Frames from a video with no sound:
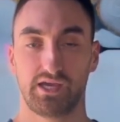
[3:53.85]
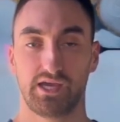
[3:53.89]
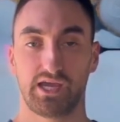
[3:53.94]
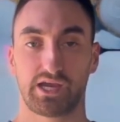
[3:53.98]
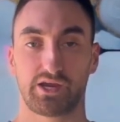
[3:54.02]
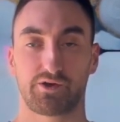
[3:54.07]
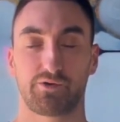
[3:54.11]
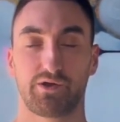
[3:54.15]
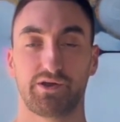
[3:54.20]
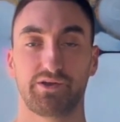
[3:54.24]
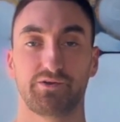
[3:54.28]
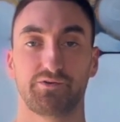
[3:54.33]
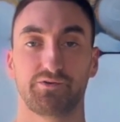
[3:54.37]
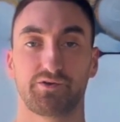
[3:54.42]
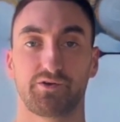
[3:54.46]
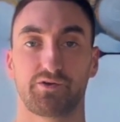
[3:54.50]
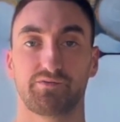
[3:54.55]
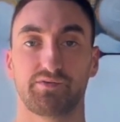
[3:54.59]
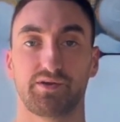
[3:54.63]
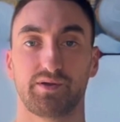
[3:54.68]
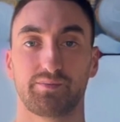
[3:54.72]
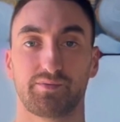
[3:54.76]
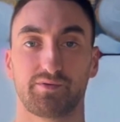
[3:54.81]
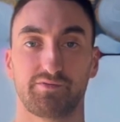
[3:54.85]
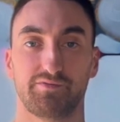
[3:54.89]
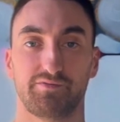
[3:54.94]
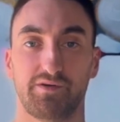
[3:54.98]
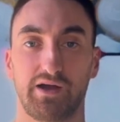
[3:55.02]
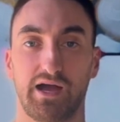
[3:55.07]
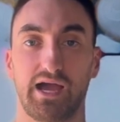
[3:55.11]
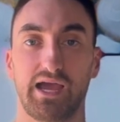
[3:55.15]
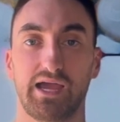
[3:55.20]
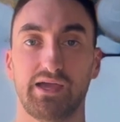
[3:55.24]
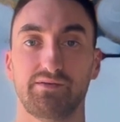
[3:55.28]
And cranial nerve number
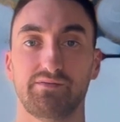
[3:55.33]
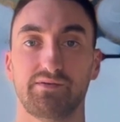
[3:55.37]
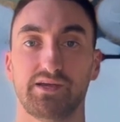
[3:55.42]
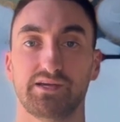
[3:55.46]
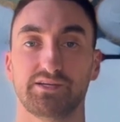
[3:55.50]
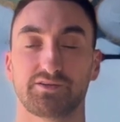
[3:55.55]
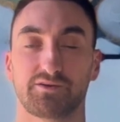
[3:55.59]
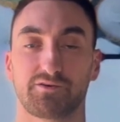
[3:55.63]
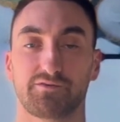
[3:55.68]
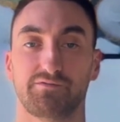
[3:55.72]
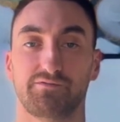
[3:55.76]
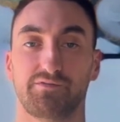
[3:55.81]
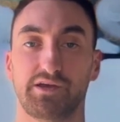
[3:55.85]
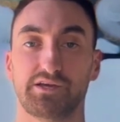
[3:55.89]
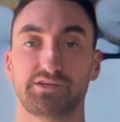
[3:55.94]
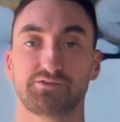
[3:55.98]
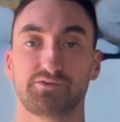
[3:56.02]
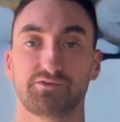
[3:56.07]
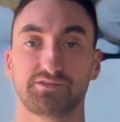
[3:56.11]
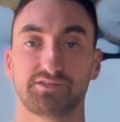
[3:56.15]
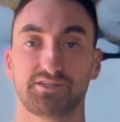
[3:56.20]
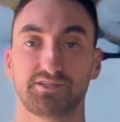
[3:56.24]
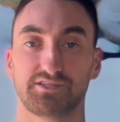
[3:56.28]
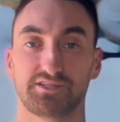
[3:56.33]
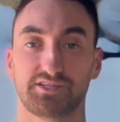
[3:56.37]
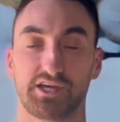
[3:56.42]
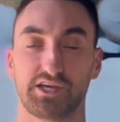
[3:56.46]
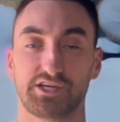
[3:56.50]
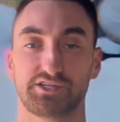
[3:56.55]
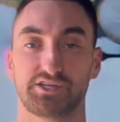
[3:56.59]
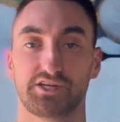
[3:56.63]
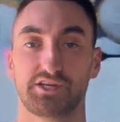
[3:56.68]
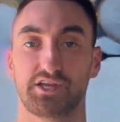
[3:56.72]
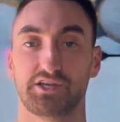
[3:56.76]
5 is your facial
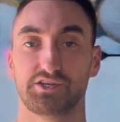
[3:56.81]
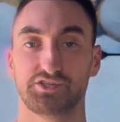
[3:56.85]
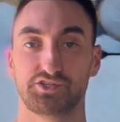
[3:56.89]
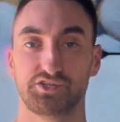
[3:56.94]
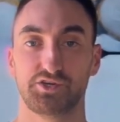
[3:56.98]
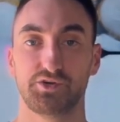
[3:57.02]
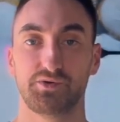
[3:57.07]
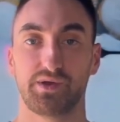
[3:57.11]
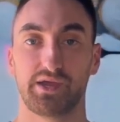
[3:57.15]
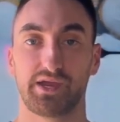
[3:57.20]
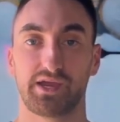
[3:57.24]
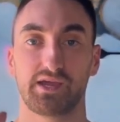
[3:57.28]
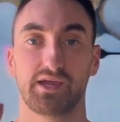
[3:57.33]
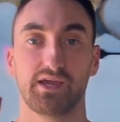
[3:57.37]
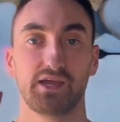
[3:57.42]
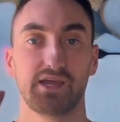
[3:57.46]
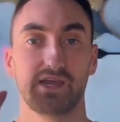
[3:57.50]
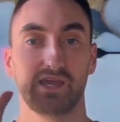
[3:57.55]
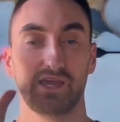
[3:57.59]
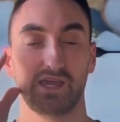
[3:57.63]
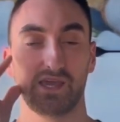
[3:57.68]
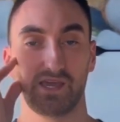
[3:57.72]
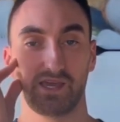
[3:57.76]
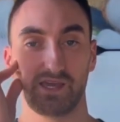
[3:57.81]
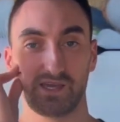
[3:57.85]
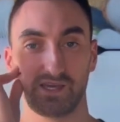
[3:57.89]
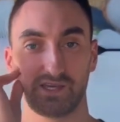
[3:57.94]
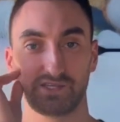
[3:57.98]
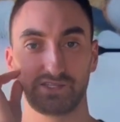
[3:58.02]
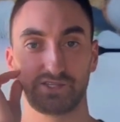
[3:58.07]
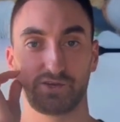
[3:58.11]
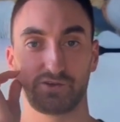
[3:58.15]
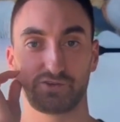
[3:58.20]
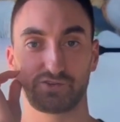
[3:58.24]
sensation and chewing. It
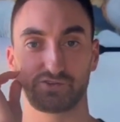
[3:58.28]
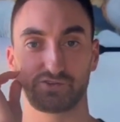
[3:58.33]
is your